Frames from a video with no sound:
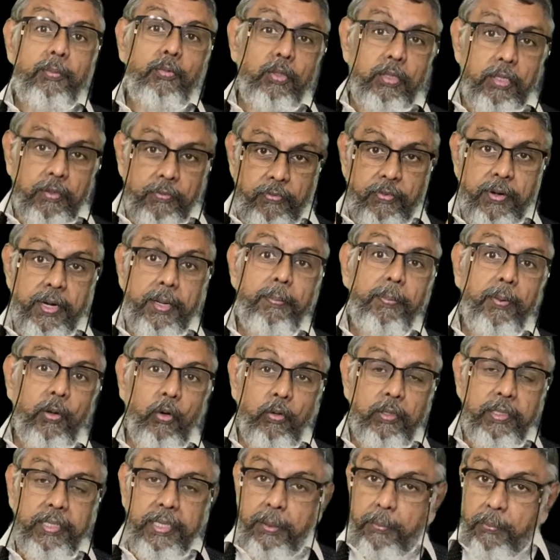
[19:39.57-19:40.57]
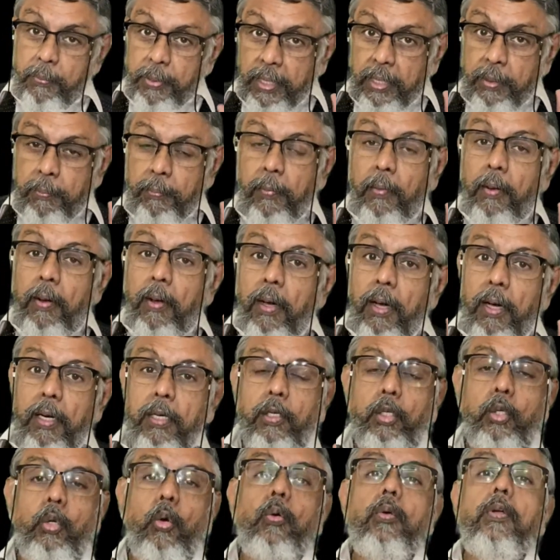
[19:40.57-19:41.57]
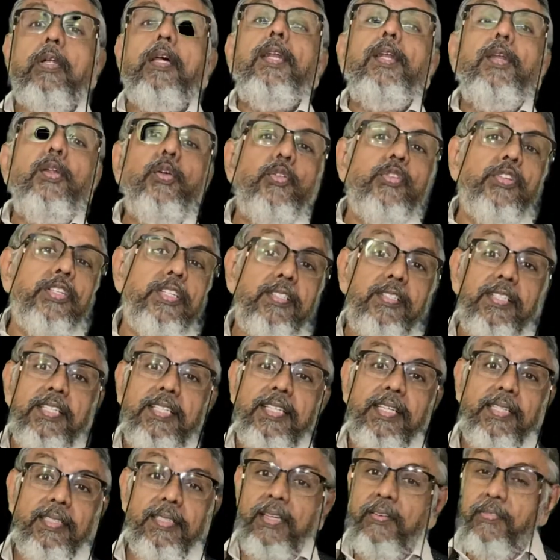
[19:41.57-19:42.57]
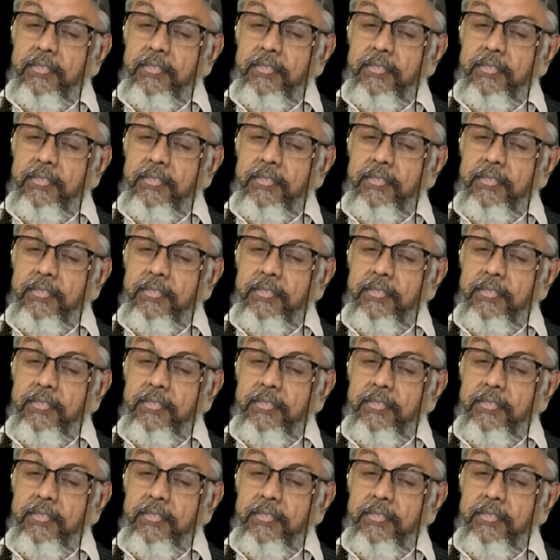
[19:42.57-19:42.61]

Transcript: to the front because they become a total nuisance sitting there,